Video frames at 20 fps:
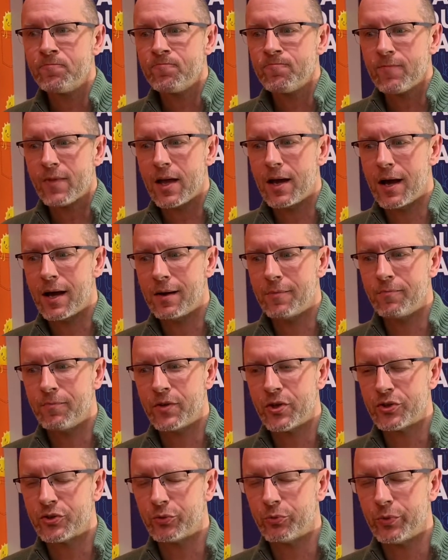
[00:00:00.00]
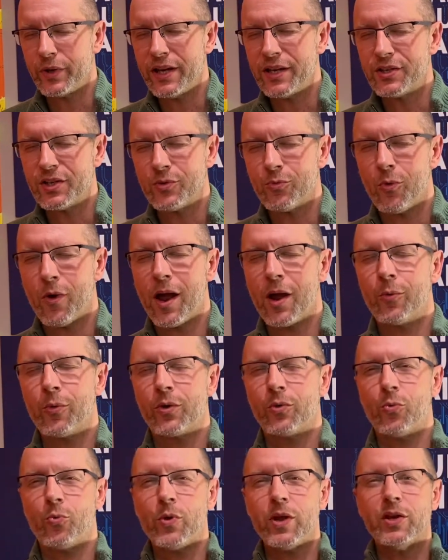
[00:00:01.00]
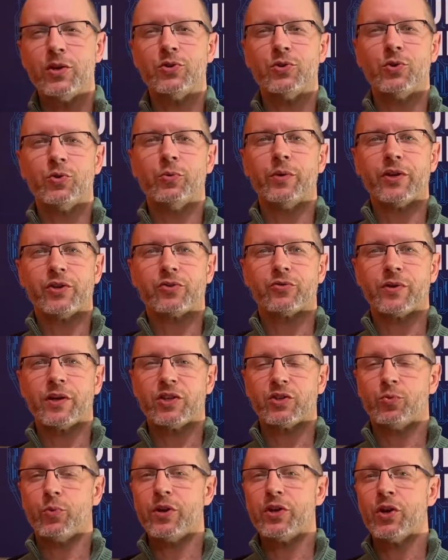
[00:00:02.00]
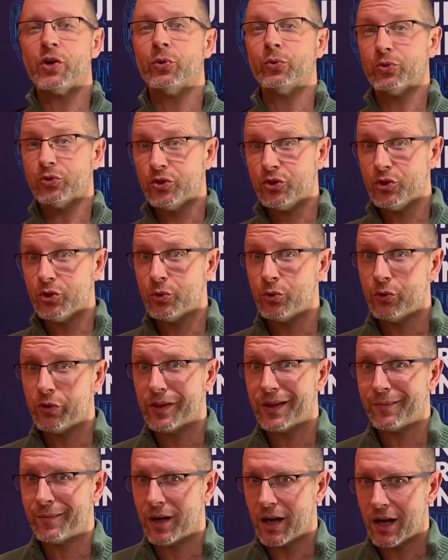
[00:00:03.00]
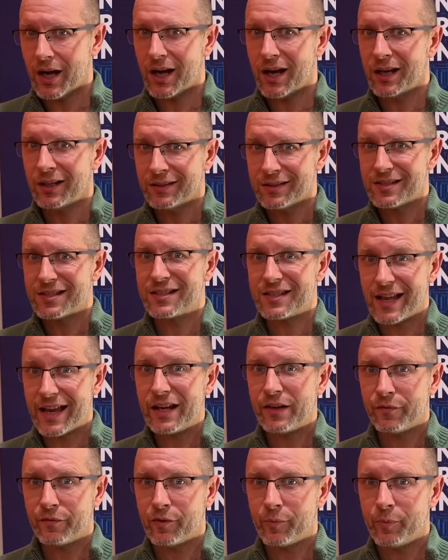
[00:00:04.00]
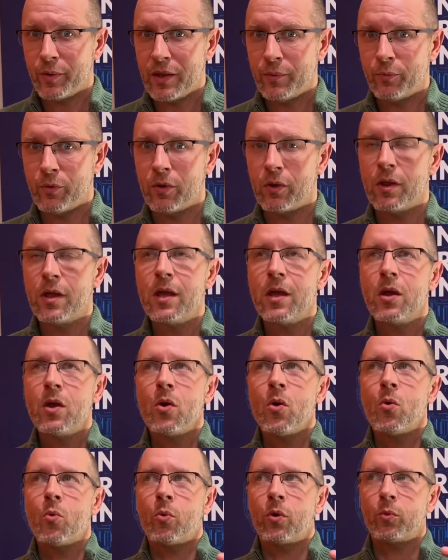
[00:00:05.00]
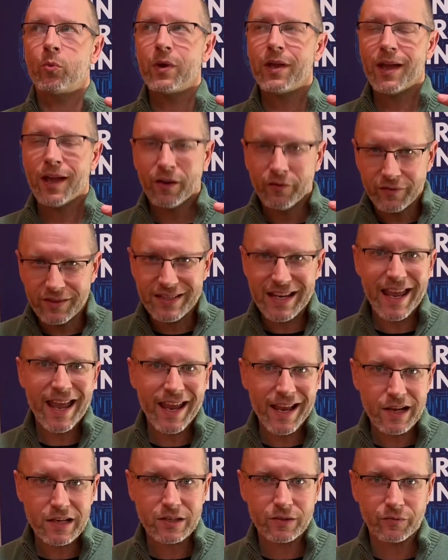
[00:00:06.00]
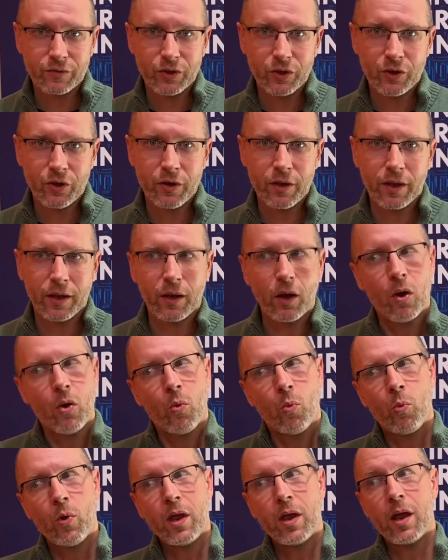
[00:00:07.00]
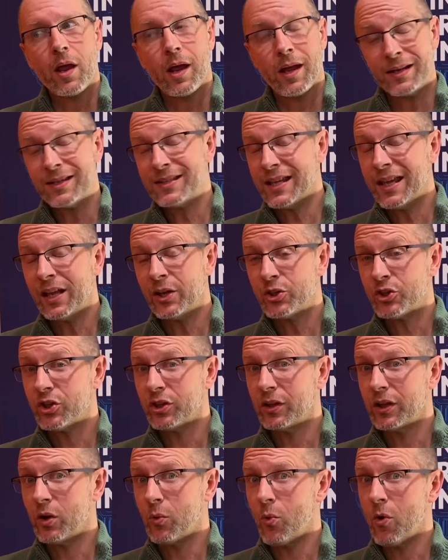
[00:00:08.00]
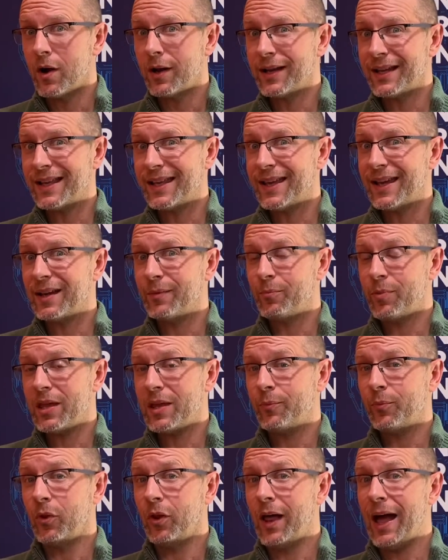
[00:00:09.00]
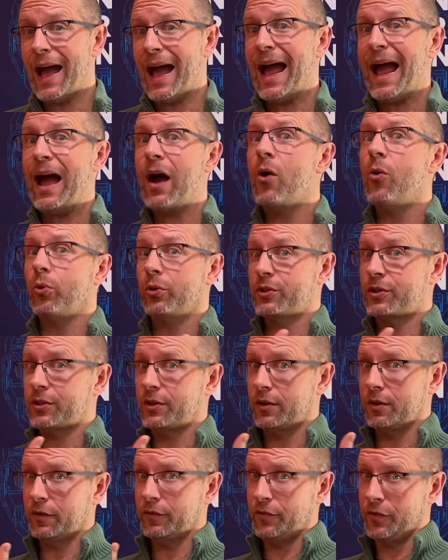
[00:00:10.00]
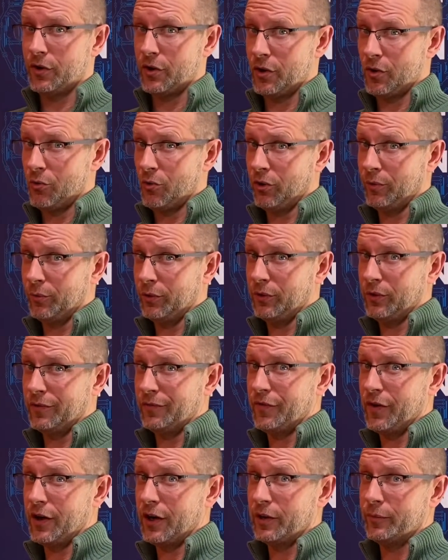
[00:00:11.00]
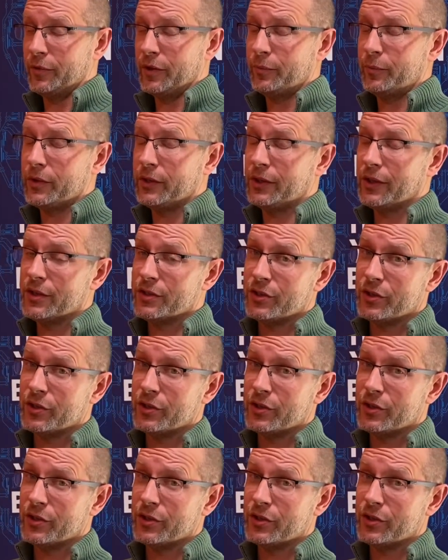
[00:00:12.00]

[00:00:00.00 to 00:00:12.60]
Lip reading: There's a reason why when we do retreats, we don't do them on site for people. When we have days of learning, we intentionally want to get people out of their normal environment because it